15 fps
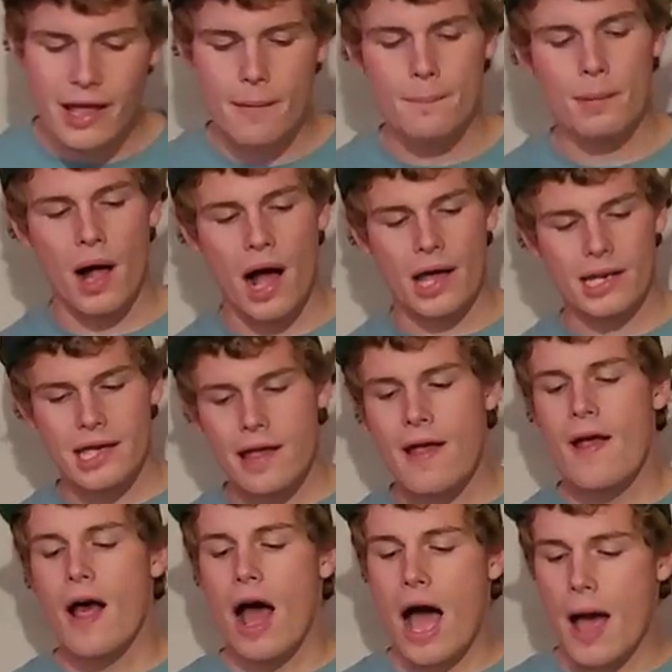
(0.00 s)
at body,
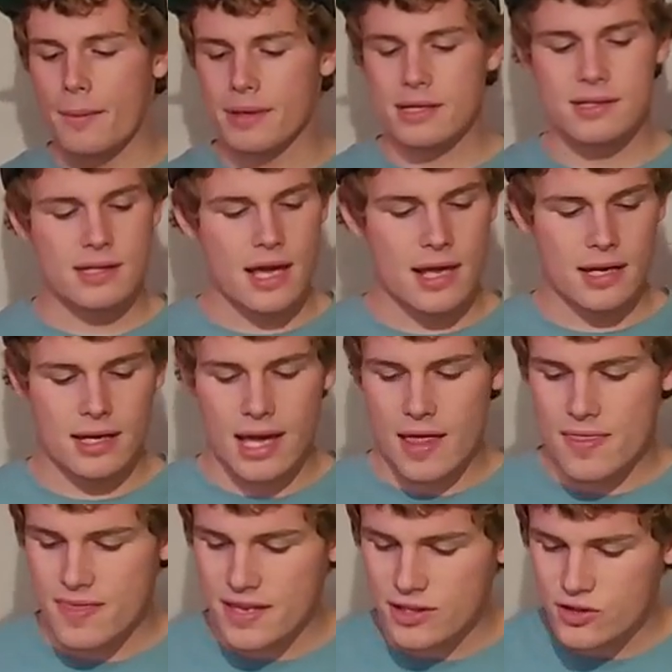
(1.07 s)
I'm gonna say it
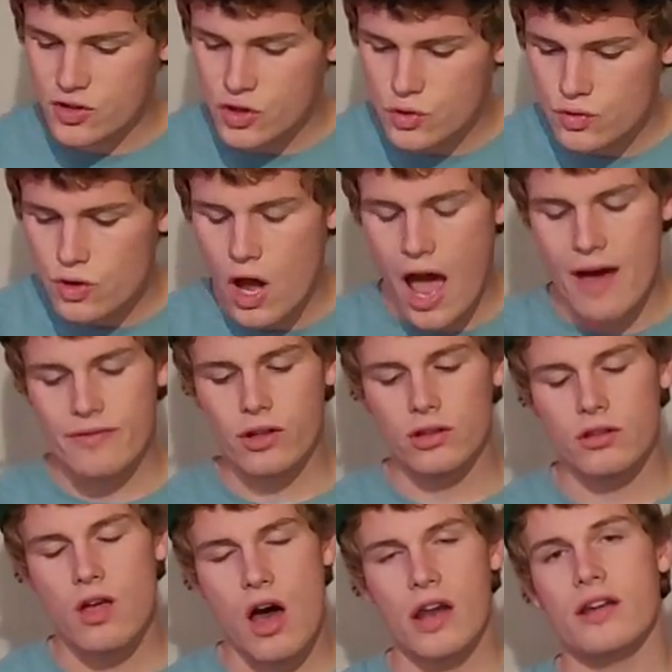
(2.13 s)
again, these two have a
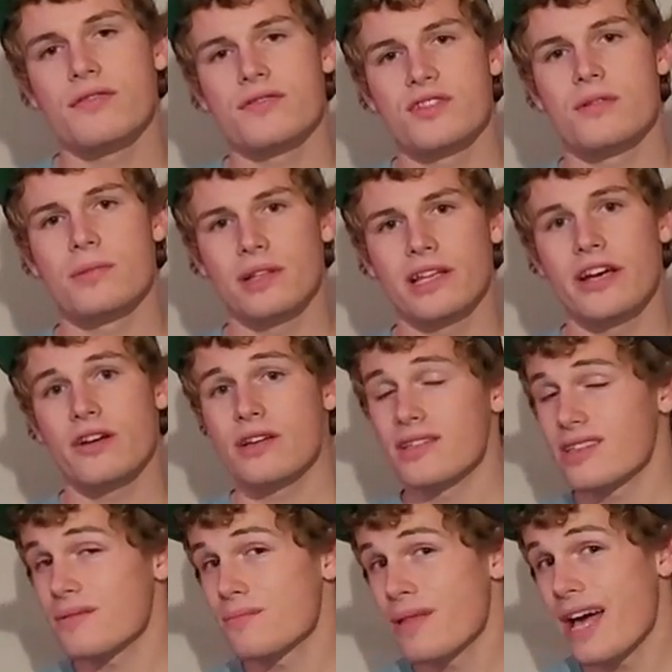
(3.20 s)
lot of
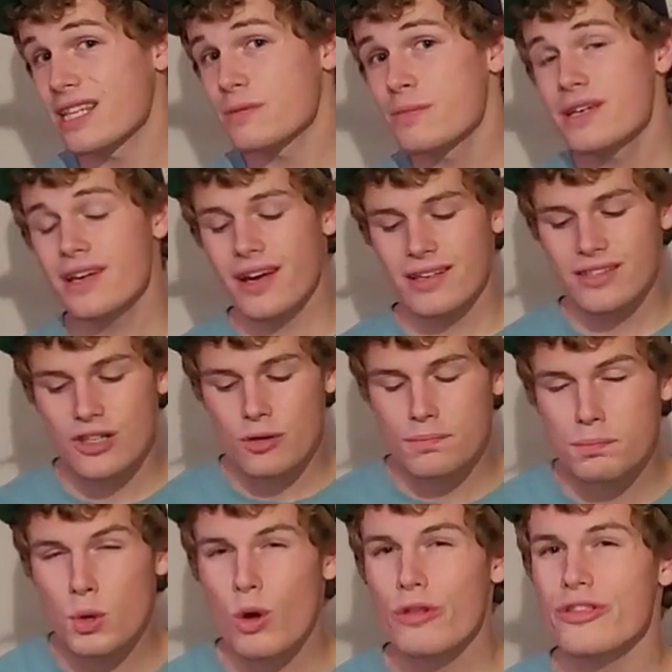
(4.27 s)
similarities and that's because they're
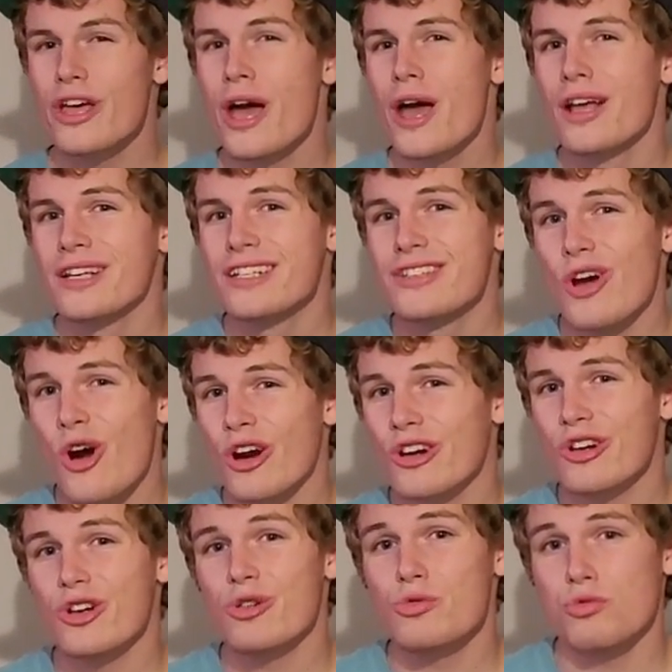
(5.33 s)
both
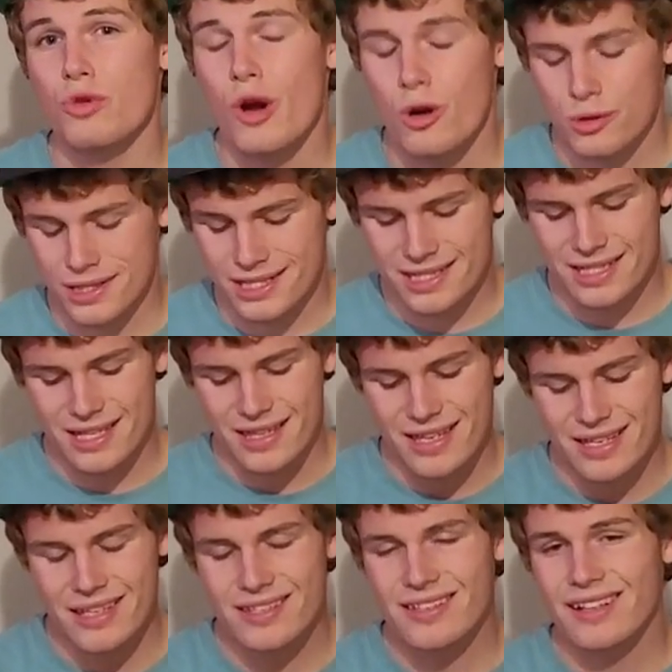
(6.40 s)
darker roasts.
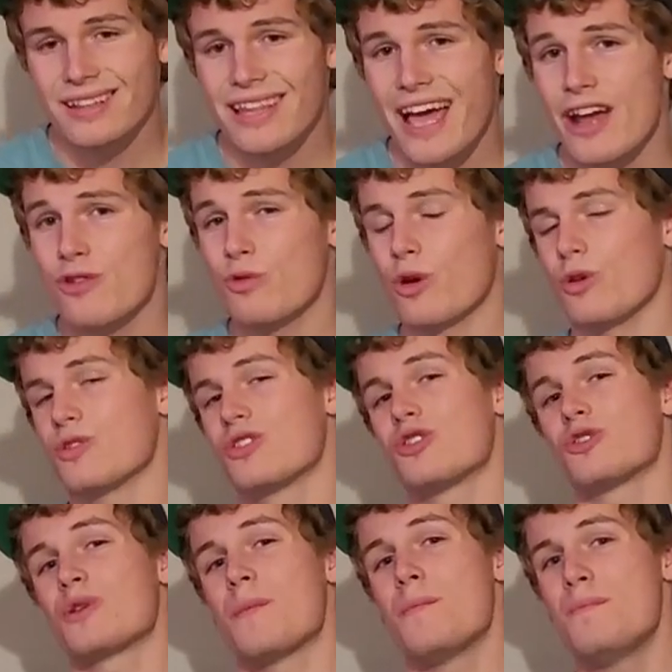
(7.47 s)
This is a light roast.
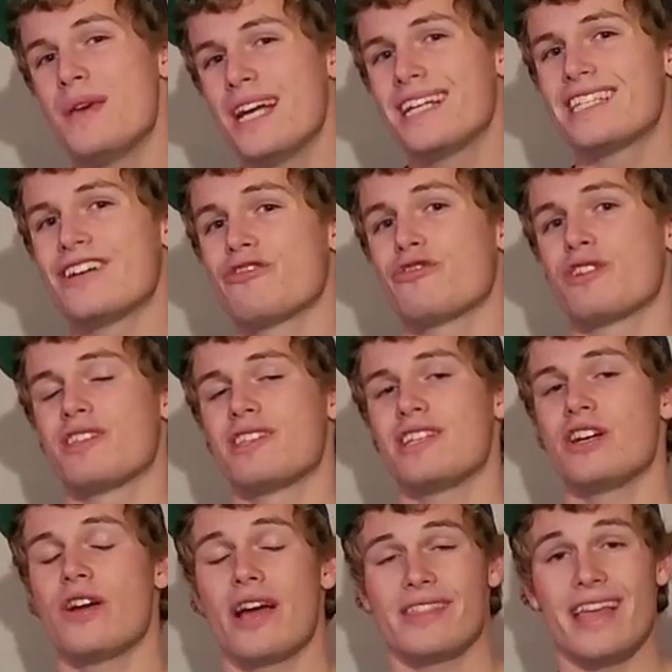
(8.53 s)
There's a big difference
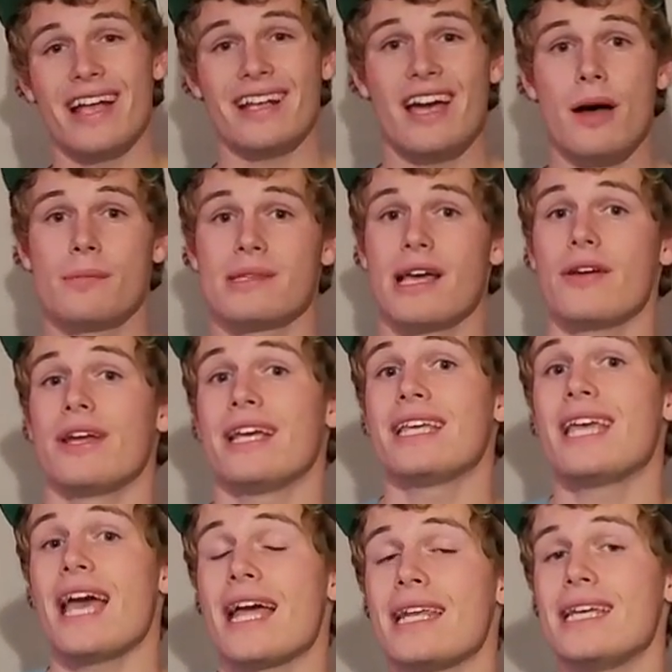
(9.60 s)
here and that comes out
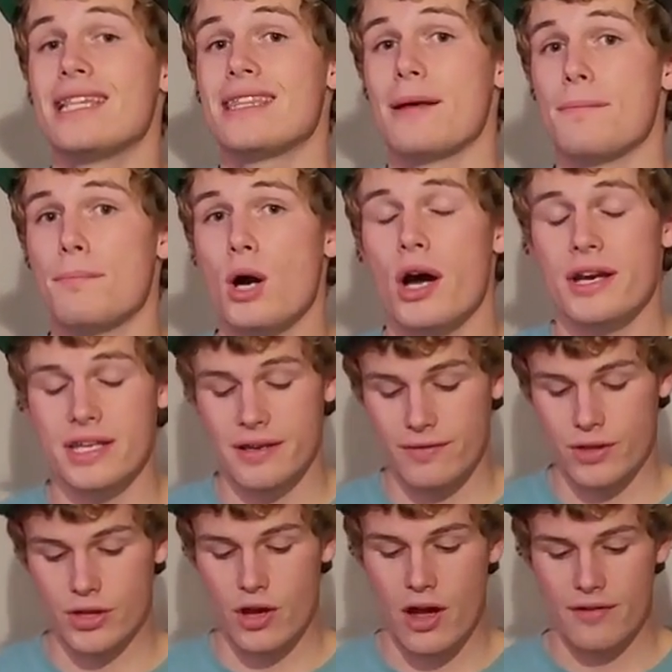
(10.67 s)
again in the body of
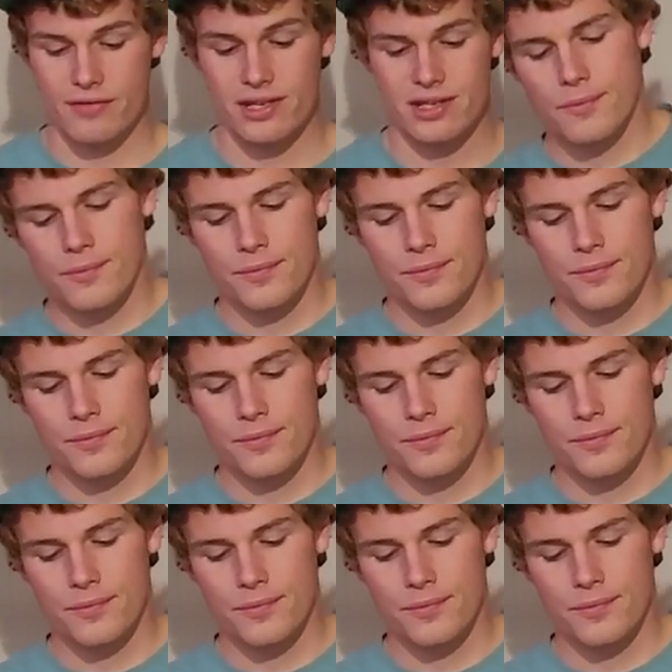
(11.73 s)
the coffees.